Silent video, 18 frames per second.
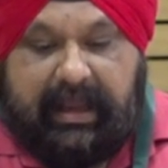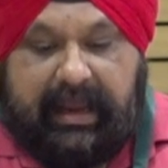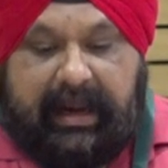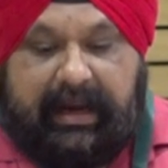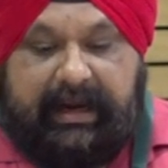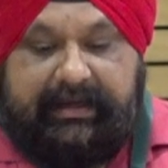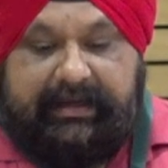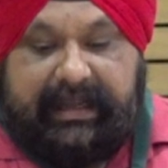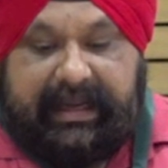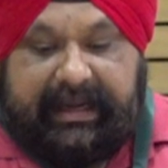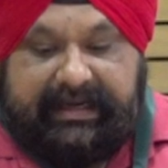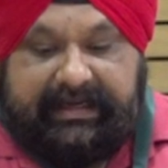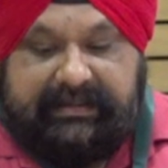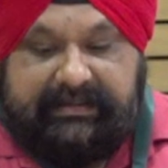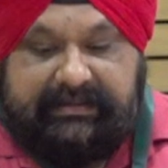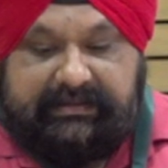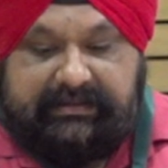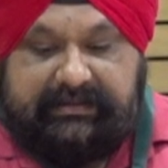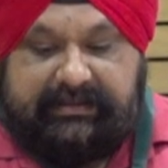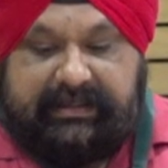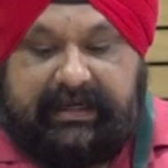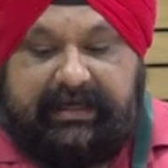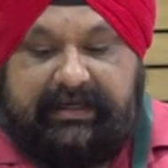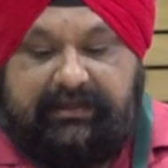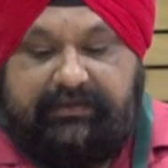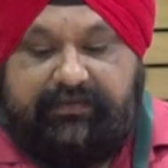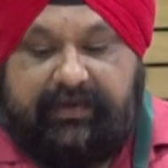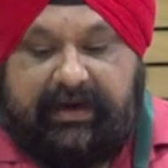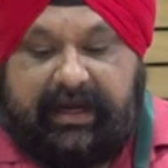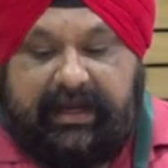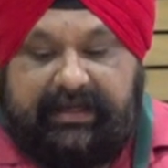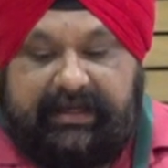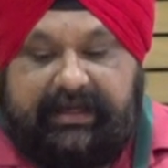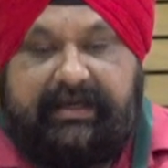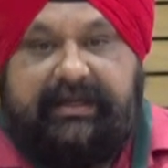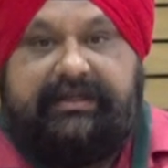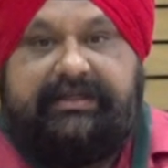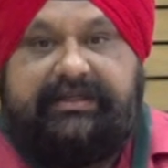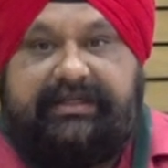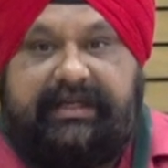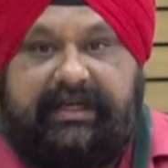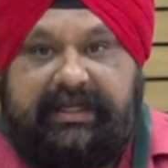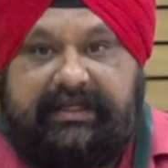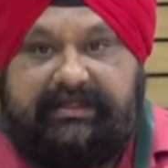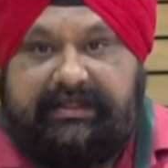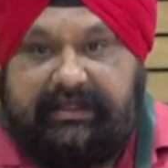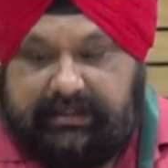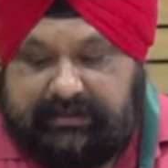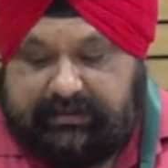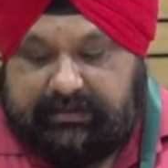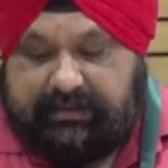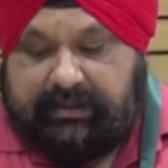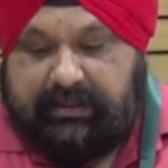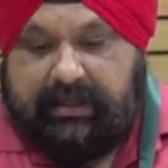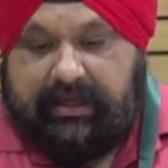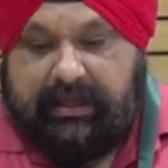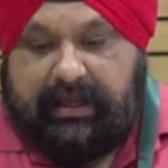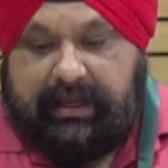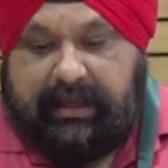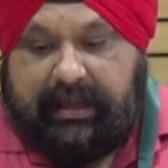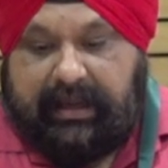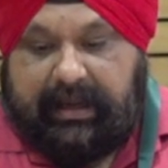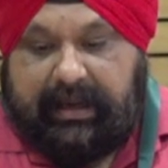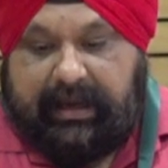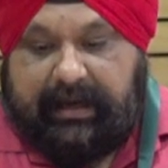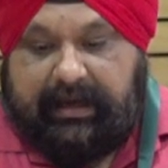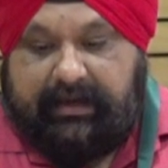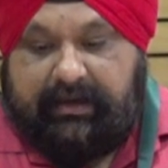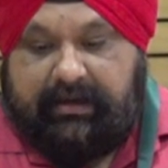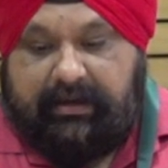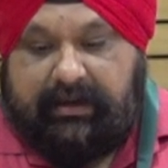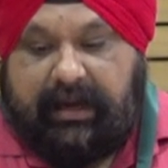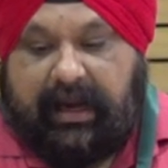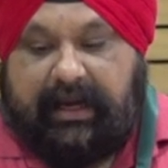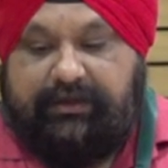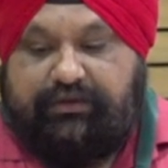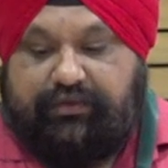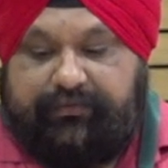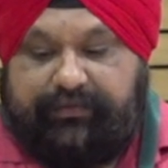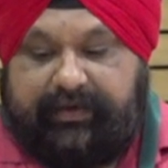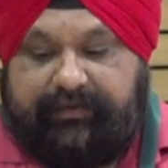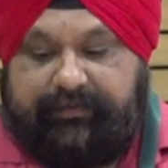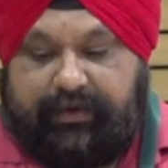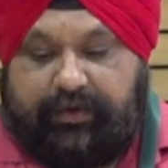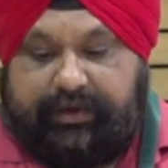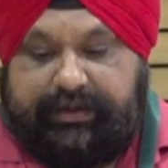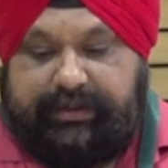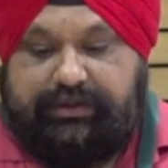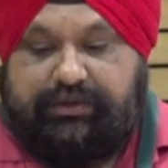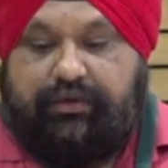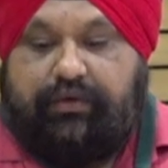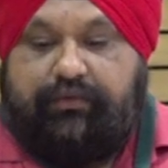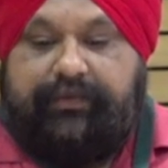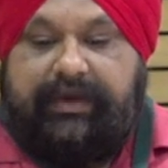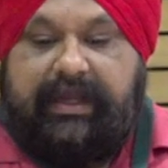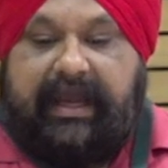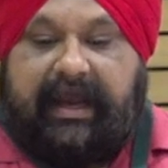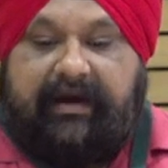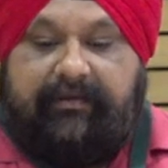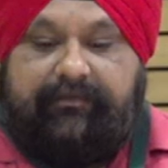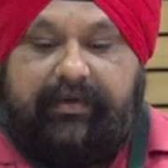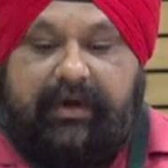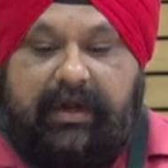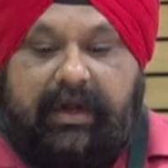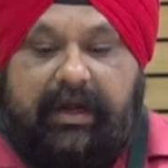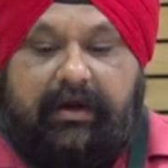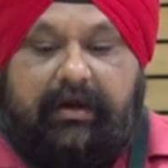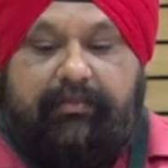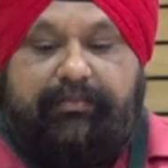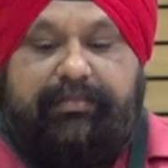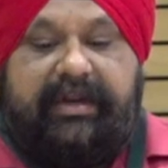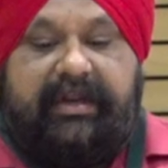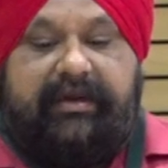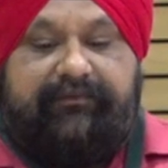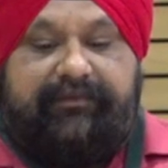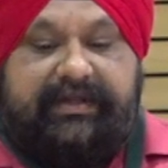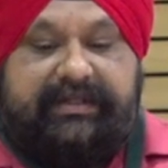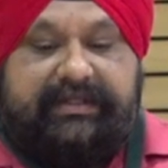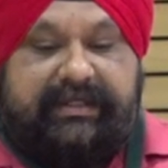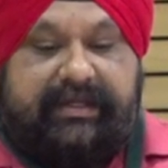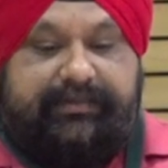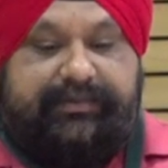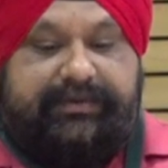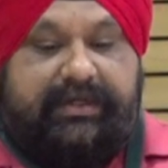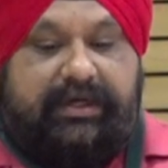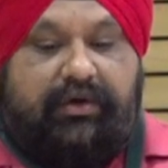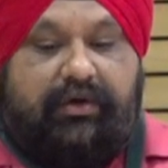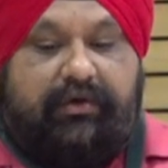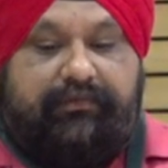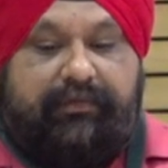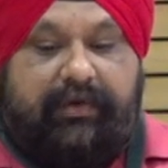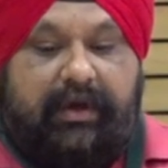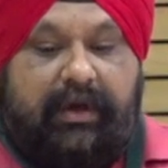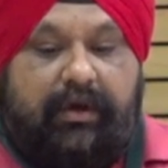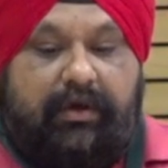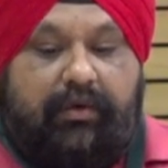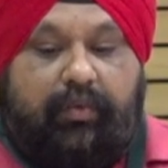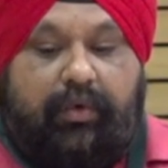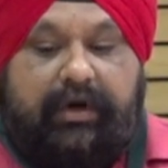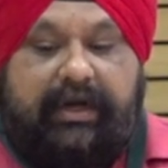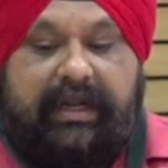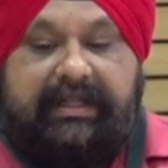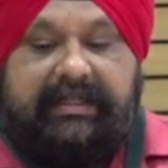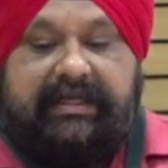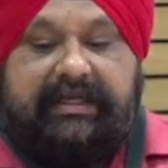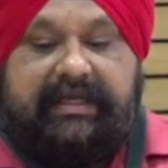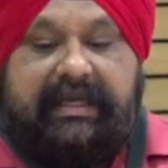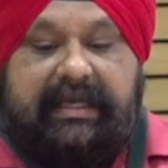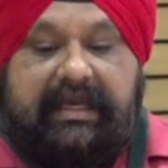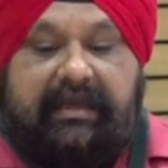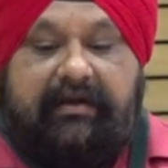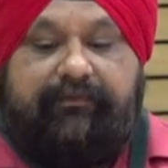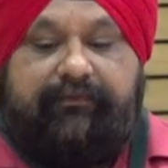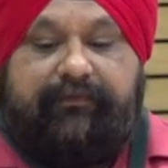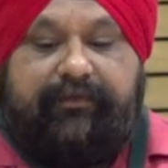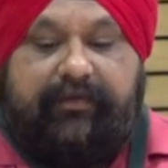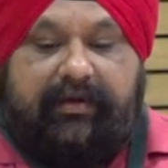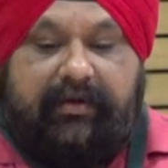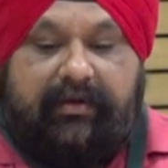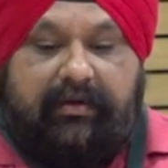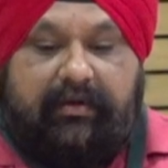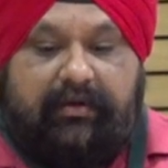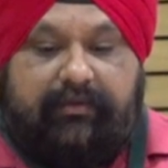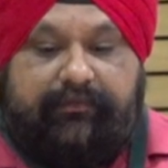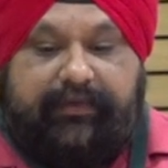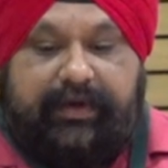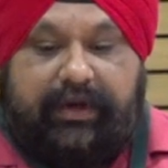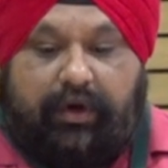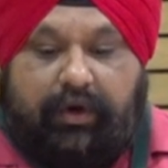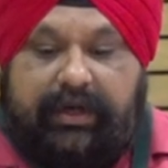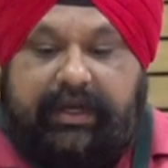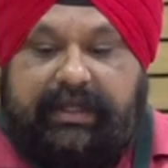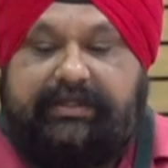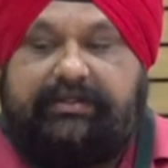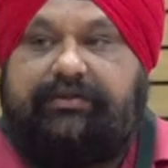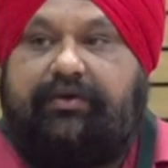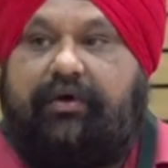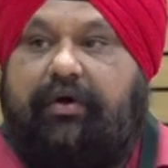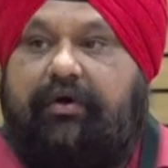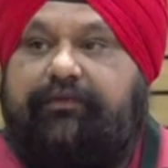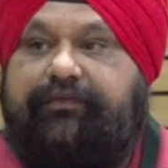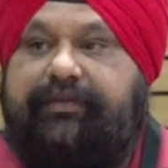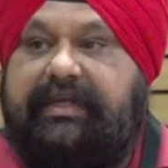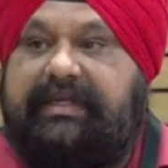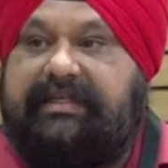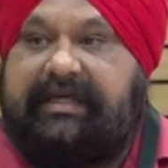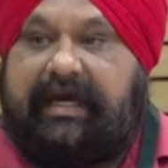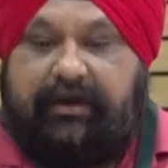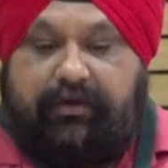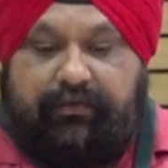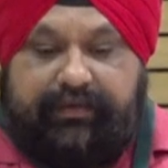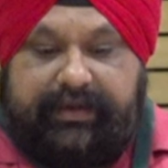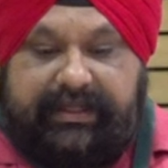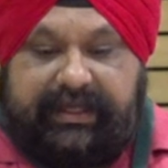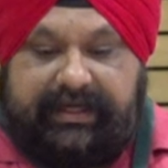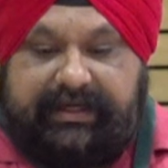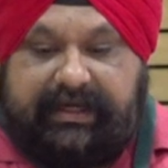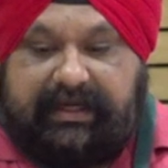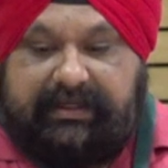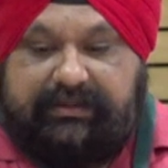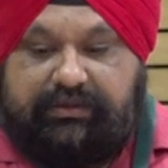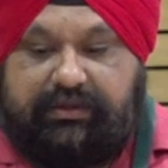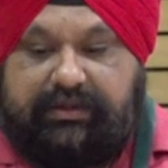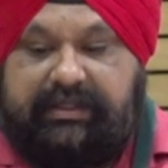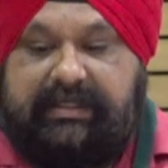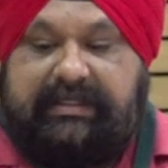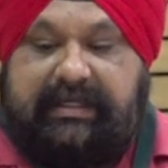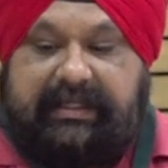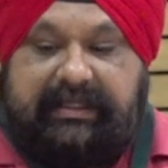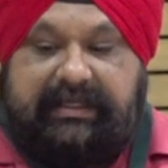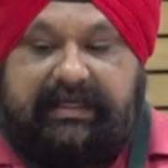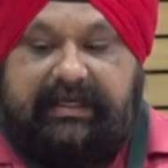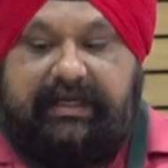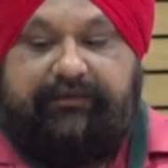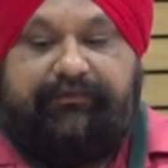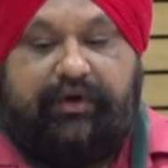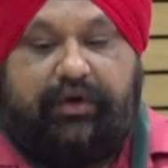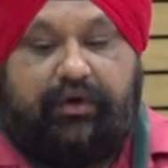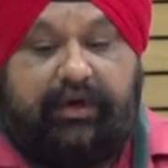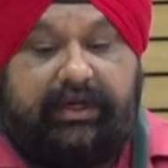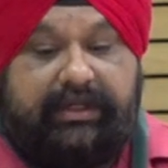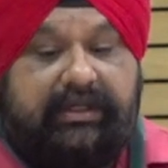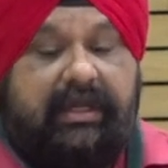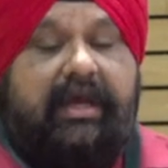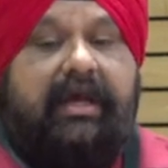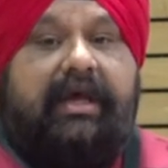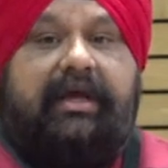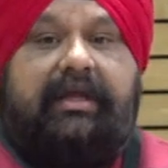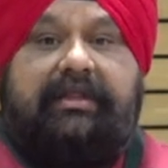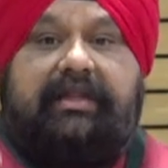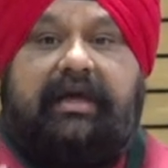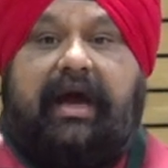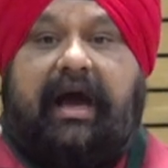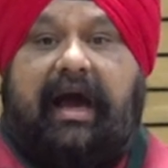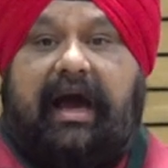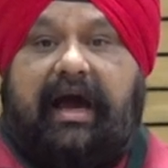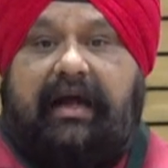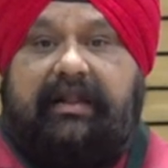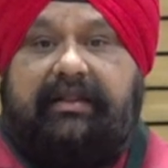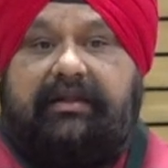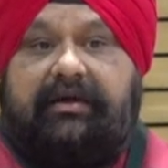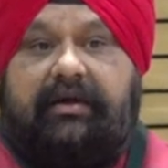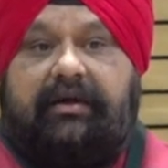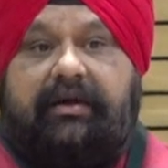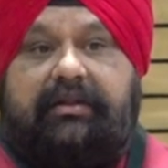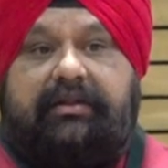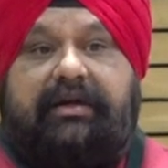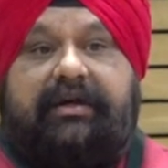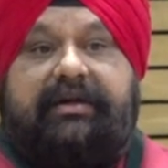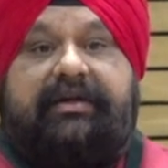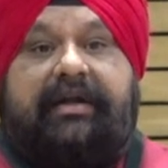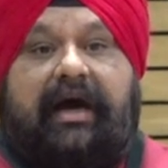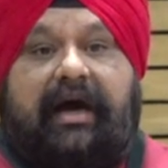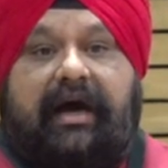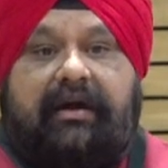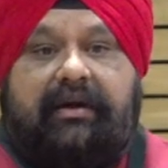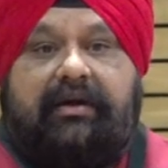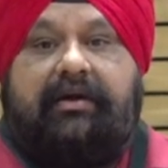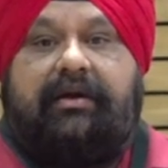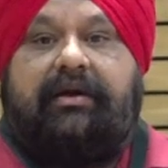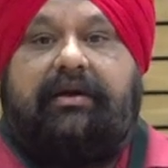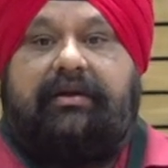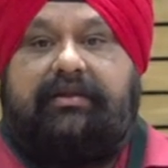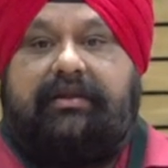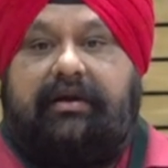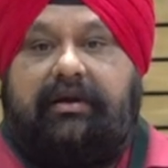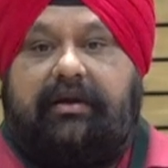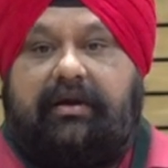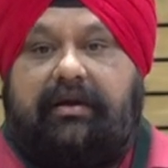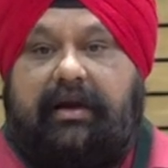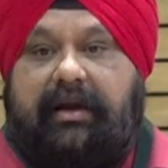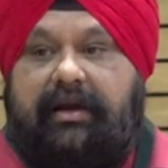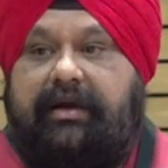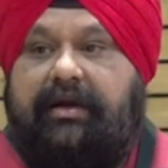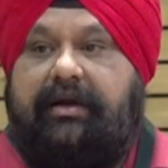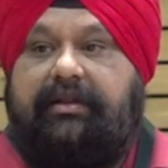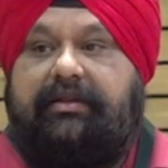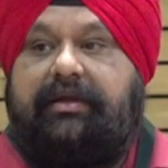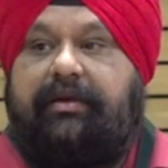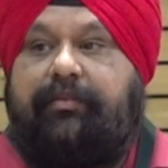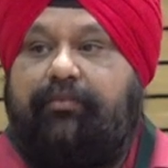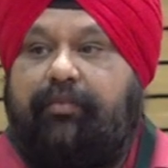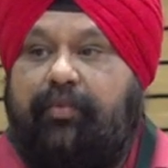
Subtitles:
and tannins were higher in Shilajit and isoflavonoids. So we have a brief description of what are the key phenolics of these Ayurvedic drugs. So these are the key phenolics. The darker the color, the